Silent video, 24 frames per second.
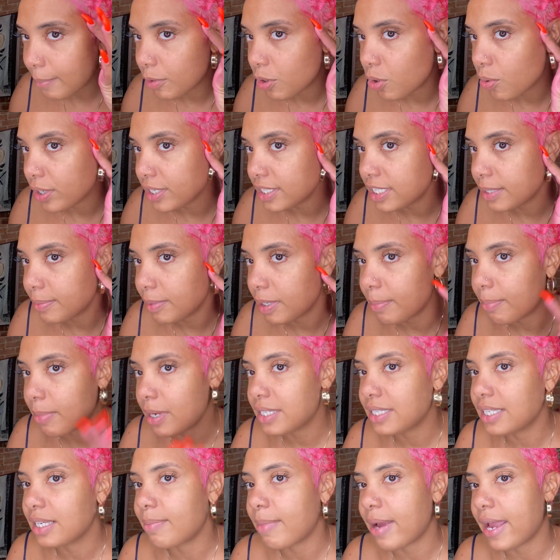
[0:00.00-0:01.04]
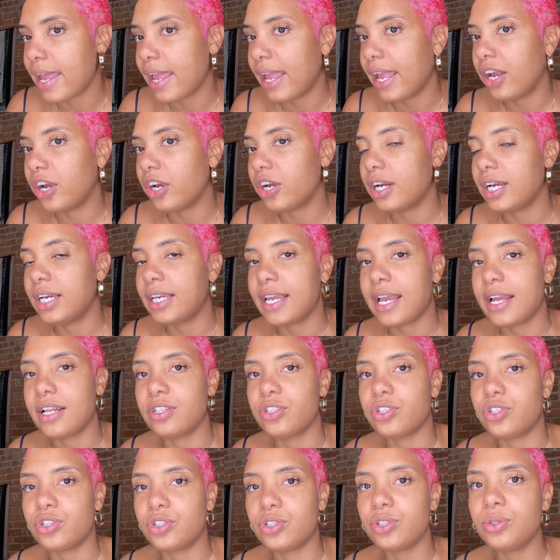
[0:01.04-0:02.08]
going to be buzzing my hair again
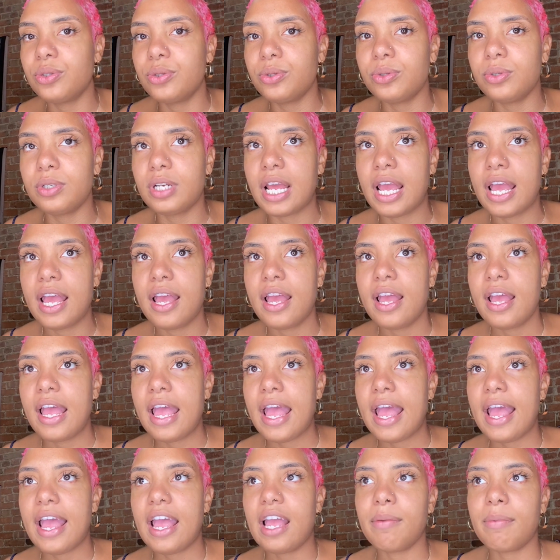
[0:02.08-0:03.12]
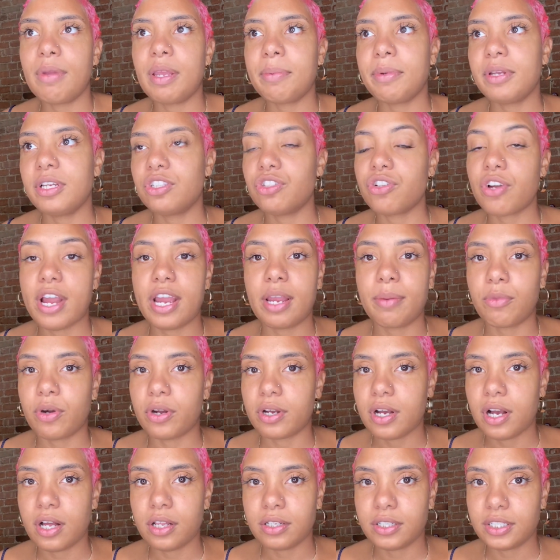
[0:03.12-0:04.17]
soon and maybe trying more
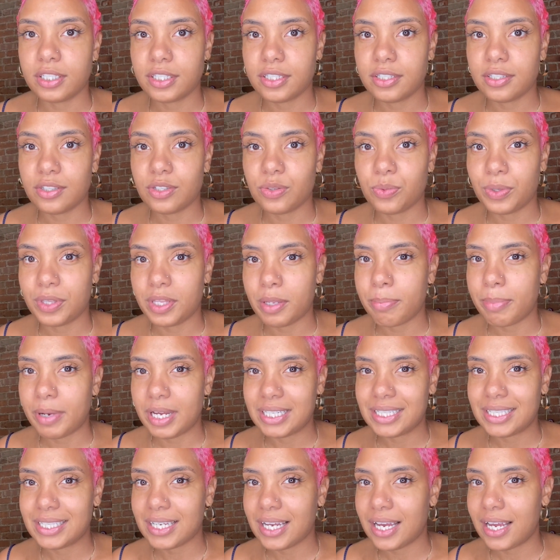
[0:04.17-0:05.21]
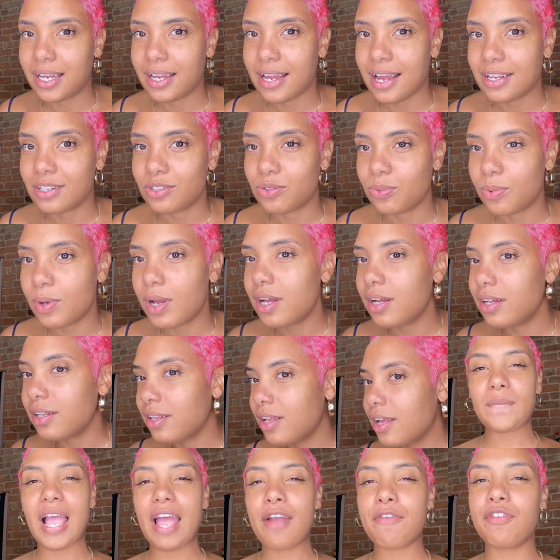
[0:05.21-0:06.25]
colors with the buzz cut as well.
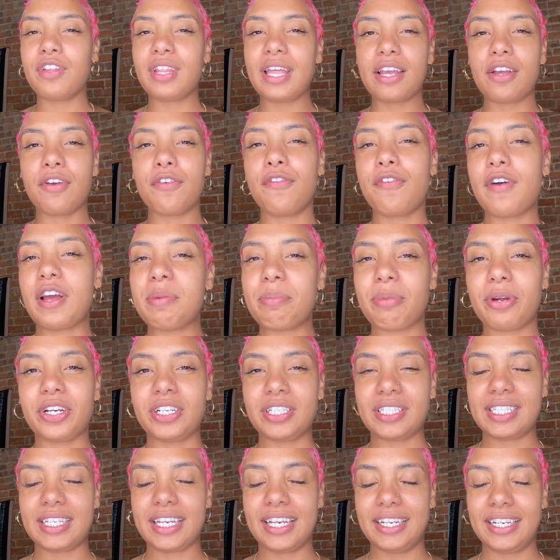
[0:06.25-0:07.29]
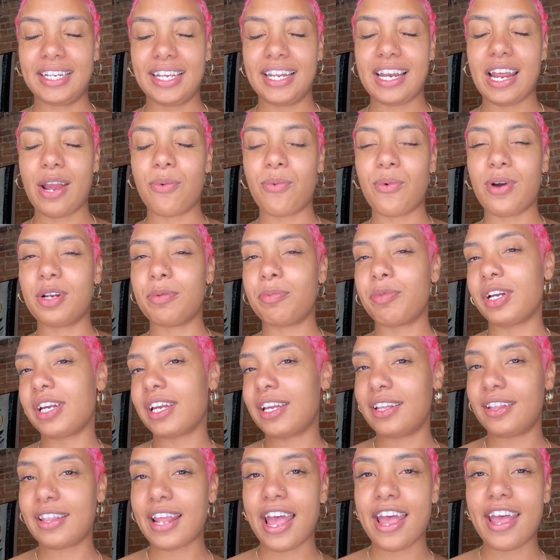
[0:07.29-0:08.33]
I feel like a fun person and I want to bring
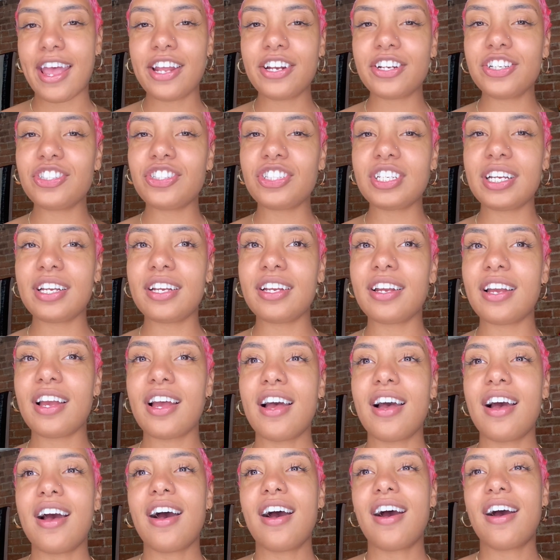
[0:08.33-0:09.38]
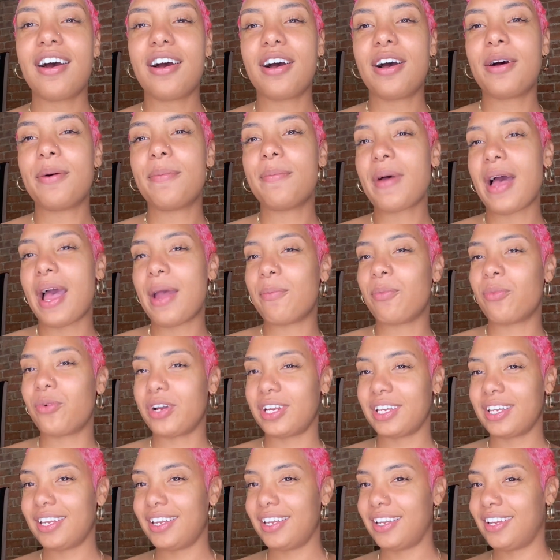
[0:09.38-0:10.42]
in that energy. I'm
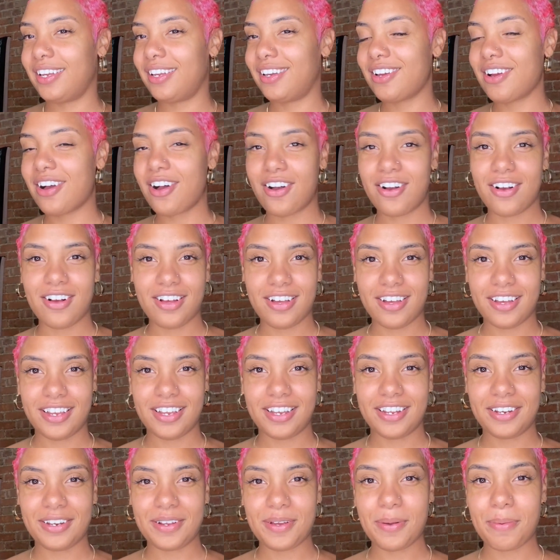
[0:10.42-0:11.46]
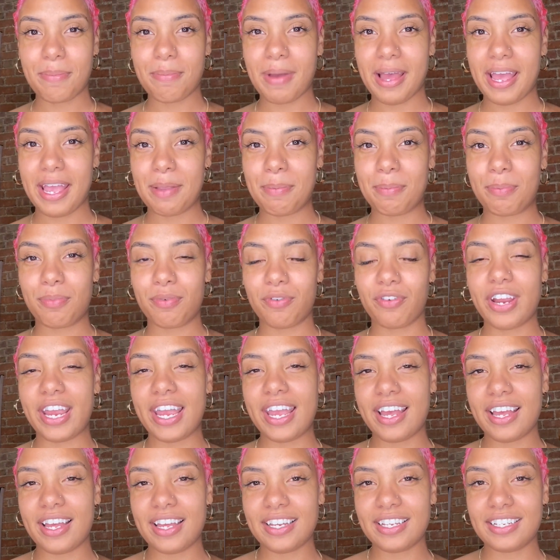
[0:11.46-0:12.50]
working on my
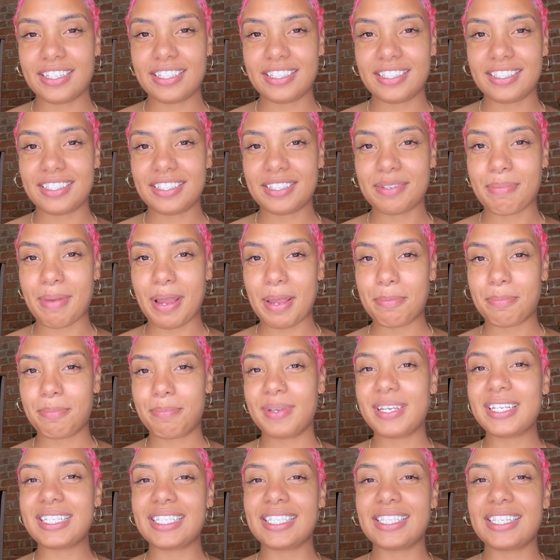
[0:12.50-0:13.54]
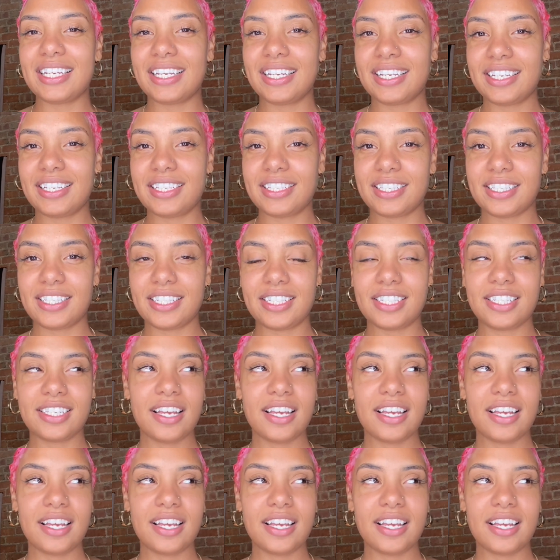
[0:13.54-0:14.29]
brand, my business.